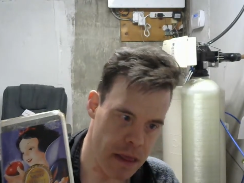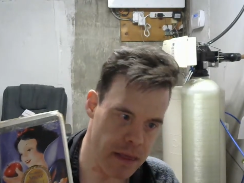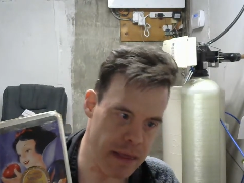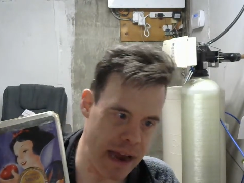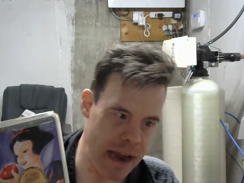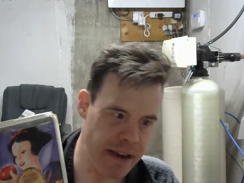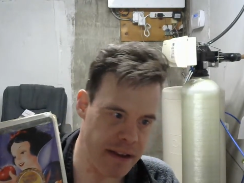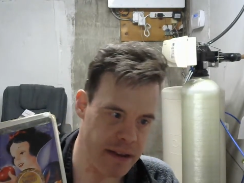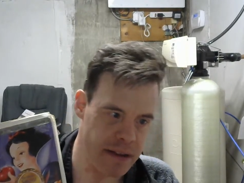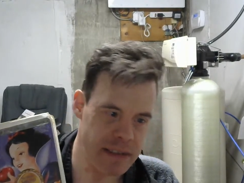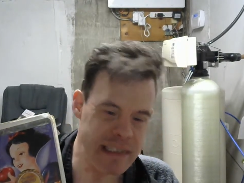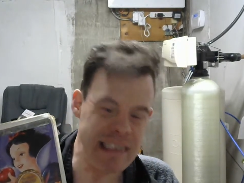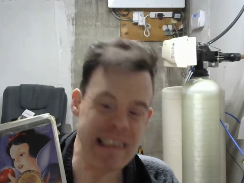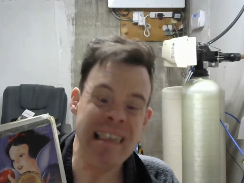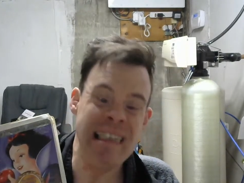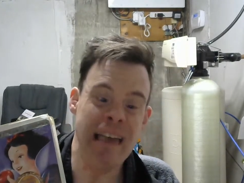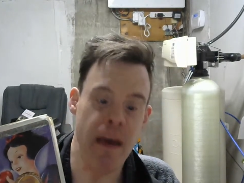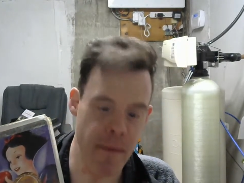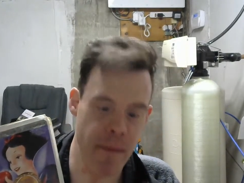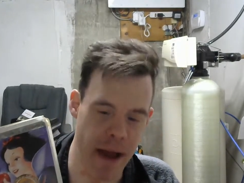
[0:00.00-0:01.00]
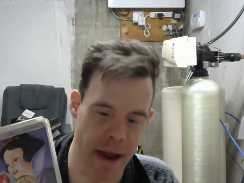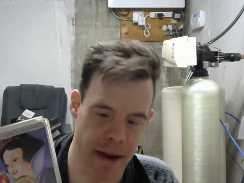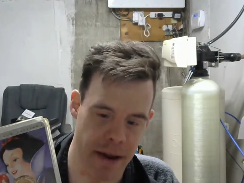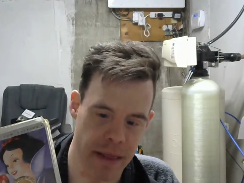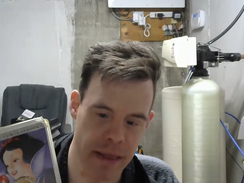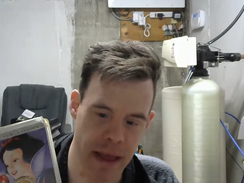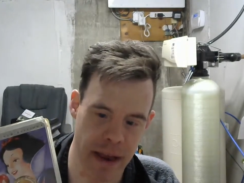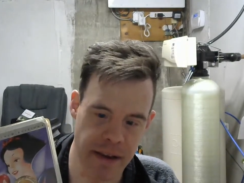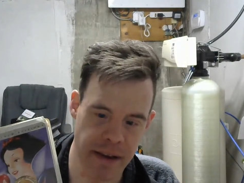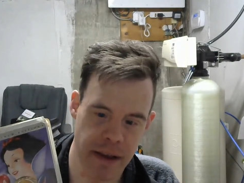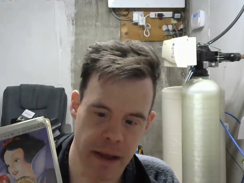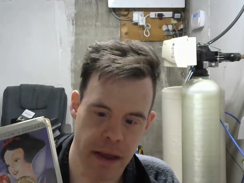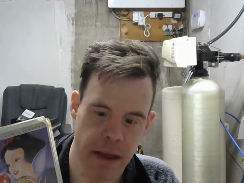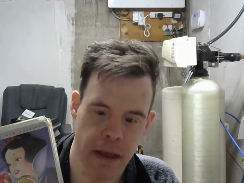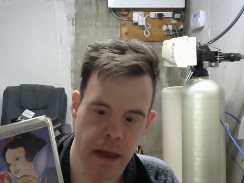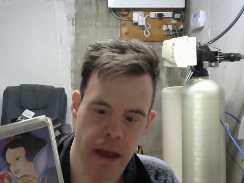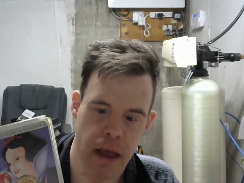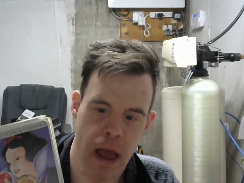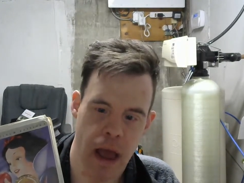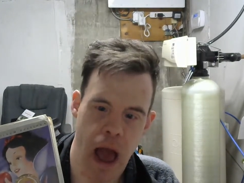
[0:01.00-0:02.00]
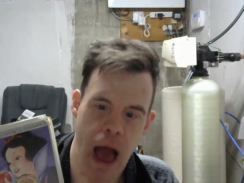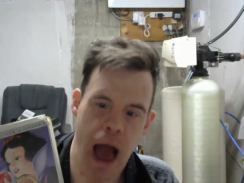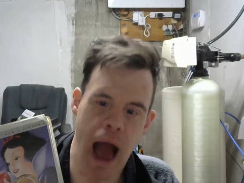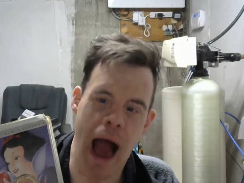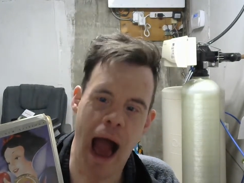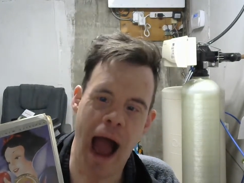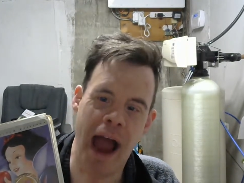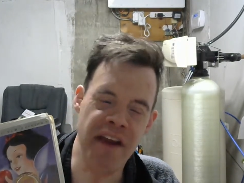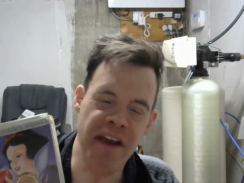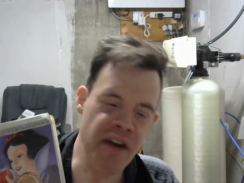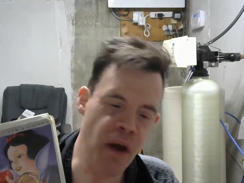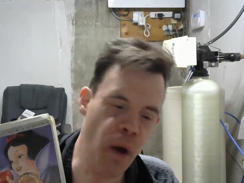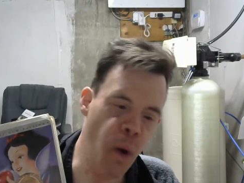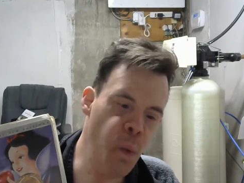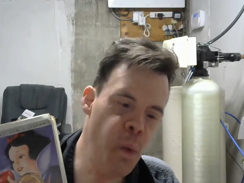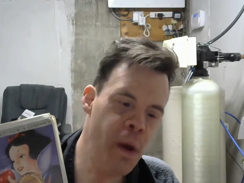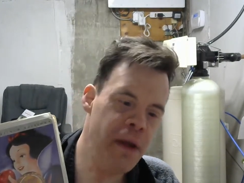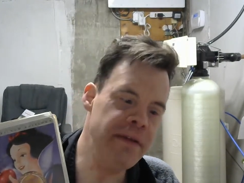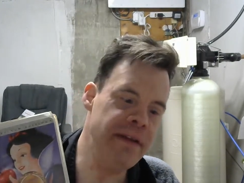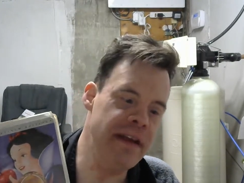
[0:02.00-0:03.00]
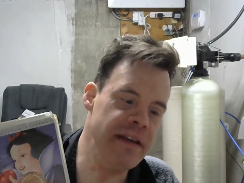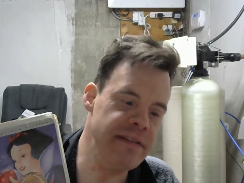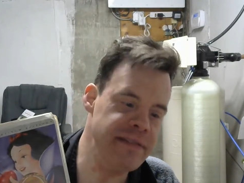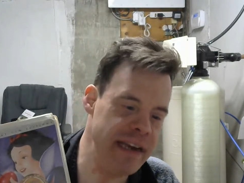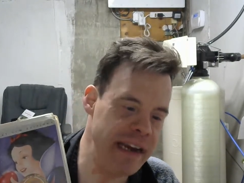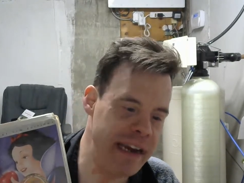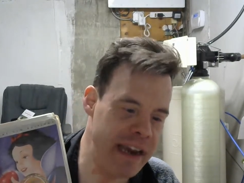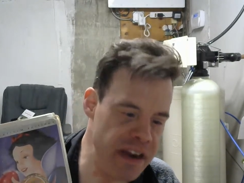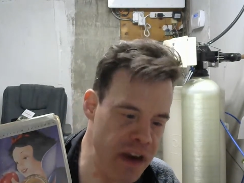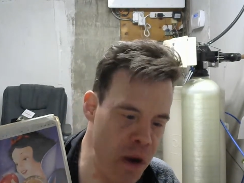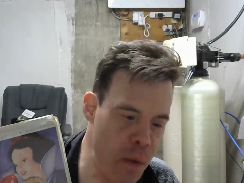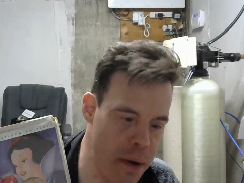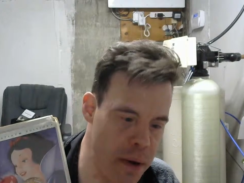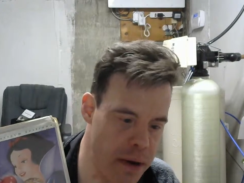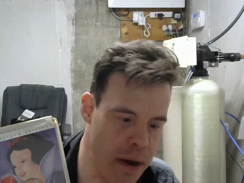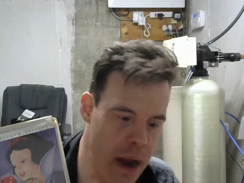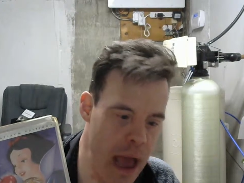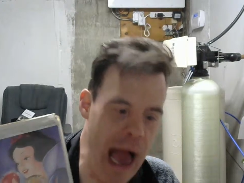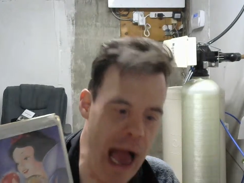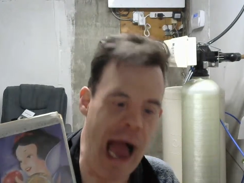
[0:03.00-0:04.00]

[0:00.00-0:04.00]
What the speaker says: Like, come on, like I know Disney can do it.